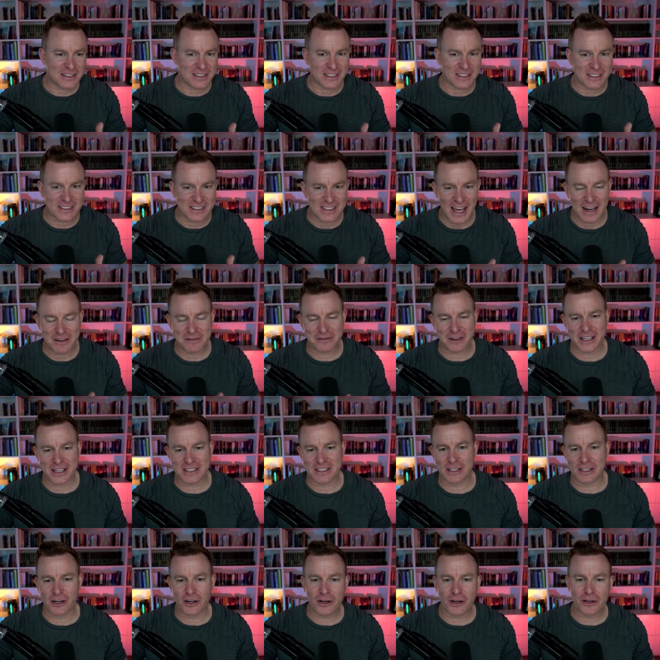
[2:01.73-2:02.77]
a sad face and
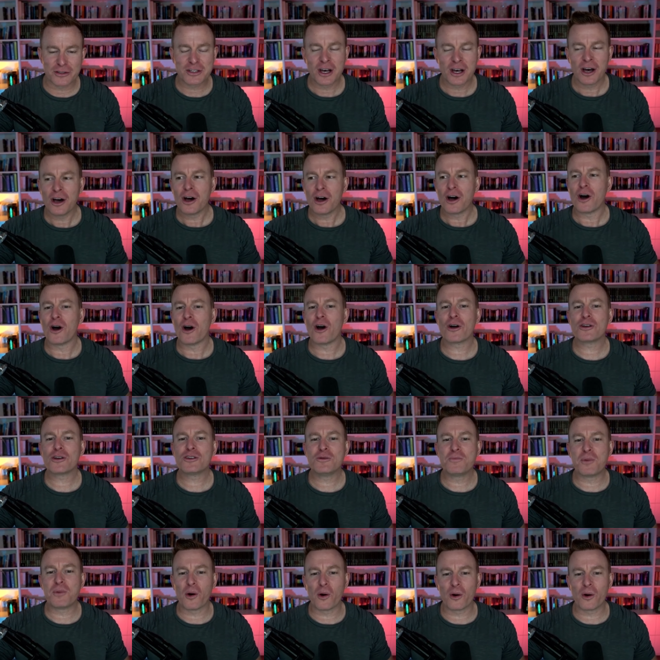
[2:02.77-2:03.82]
the owner goes, oh, you
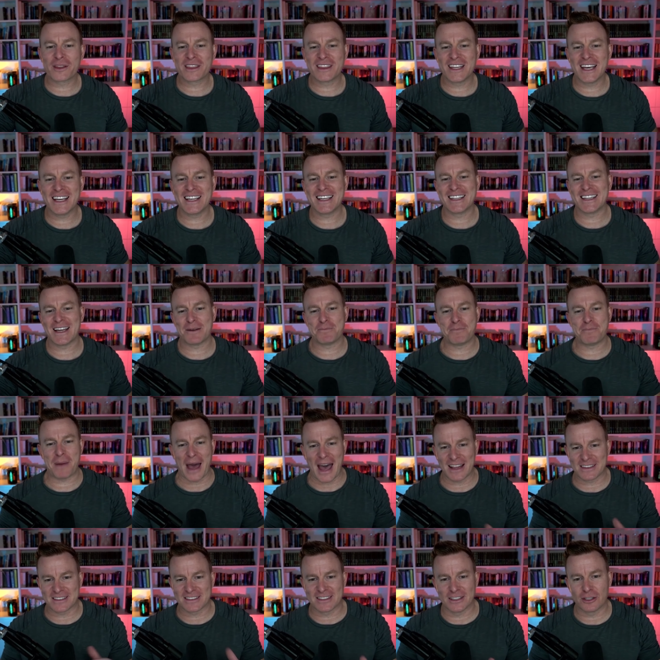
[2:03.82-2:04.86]
poor thing. And then
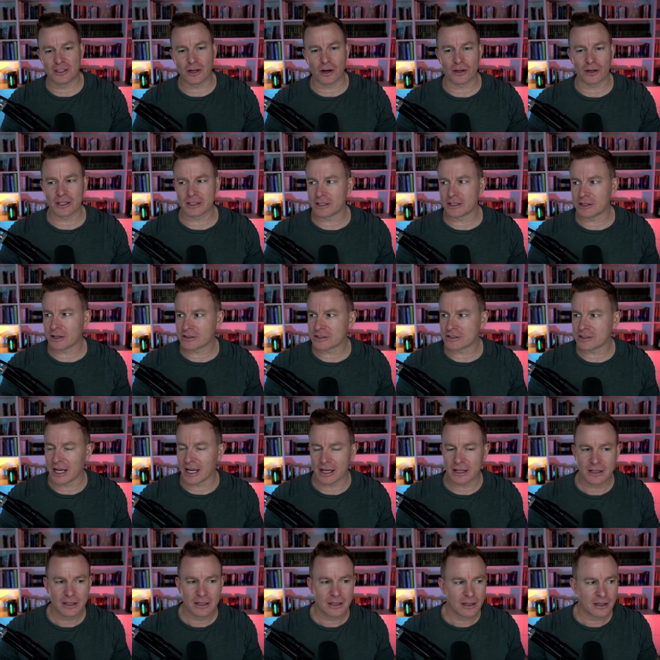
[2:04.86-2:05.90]
pats the dog and the dog's like,
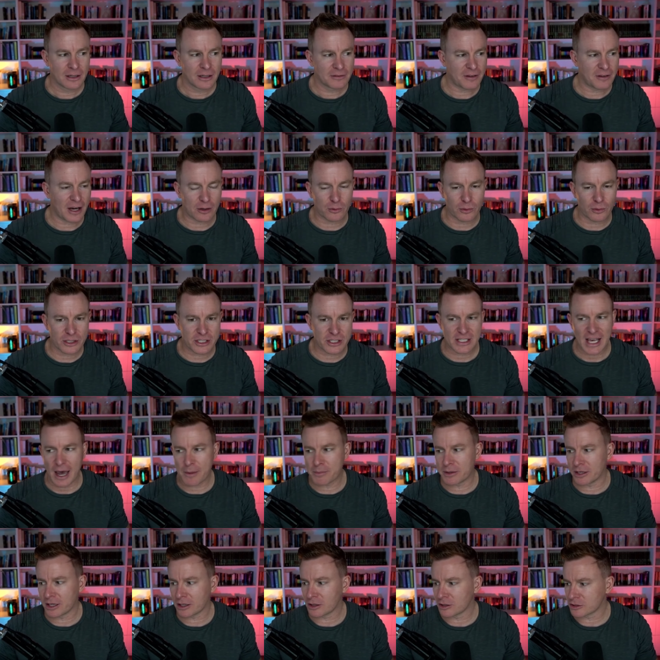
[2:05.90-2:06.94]
fuck, what just
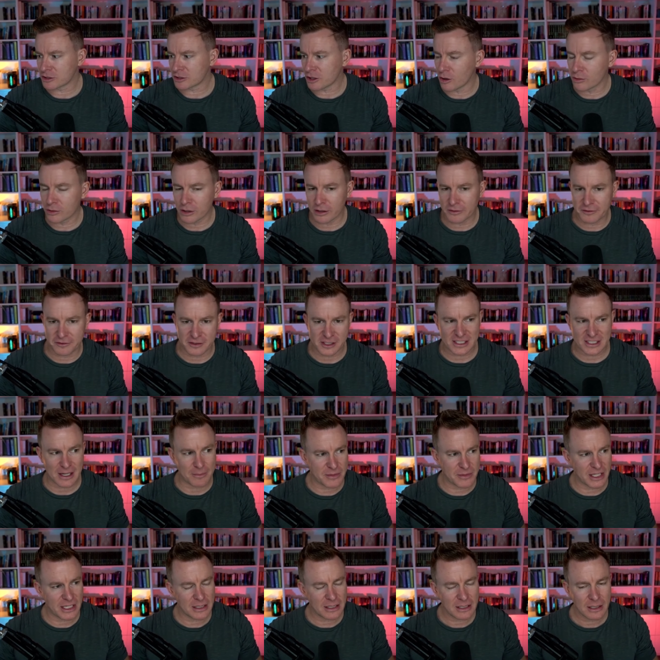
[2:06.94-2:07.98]
happened? I got told off for
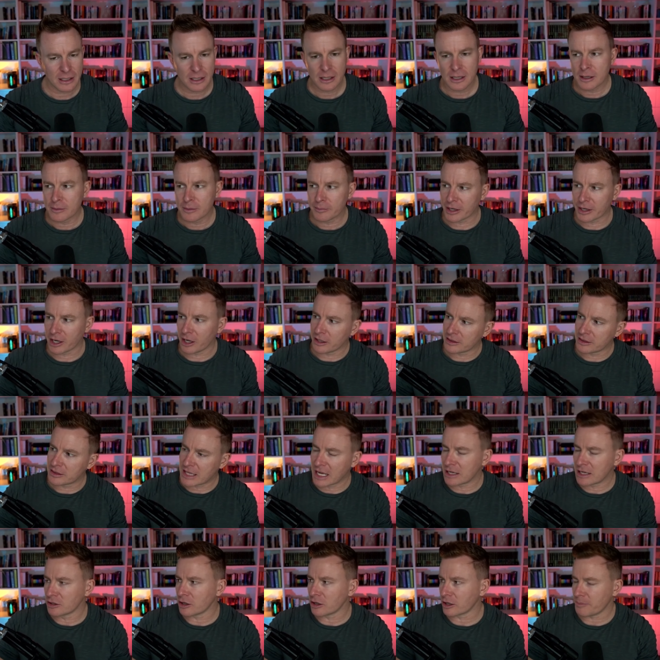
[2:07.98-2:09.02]
something, but I
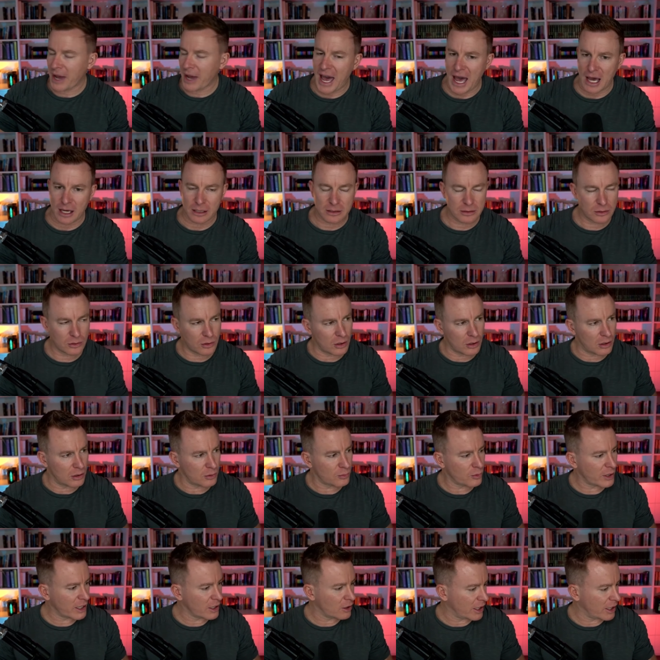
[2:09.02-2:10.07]
then got a pat. Oh, what
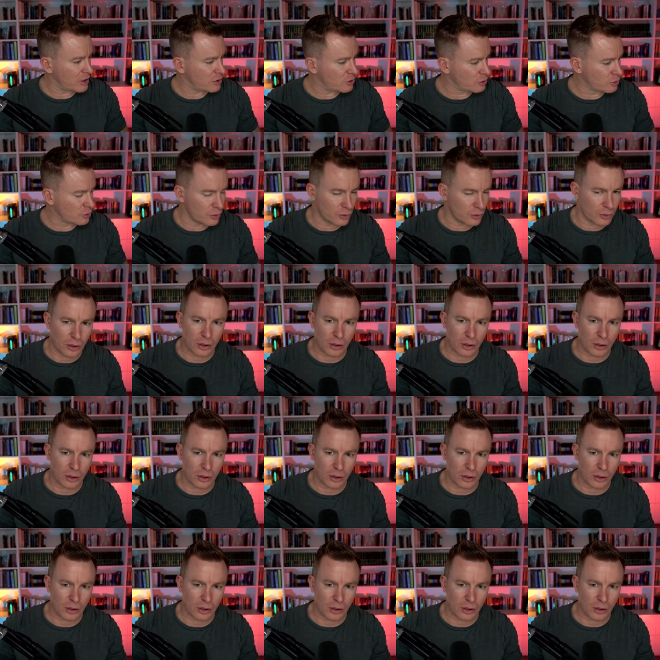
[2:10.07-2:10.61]
did I do?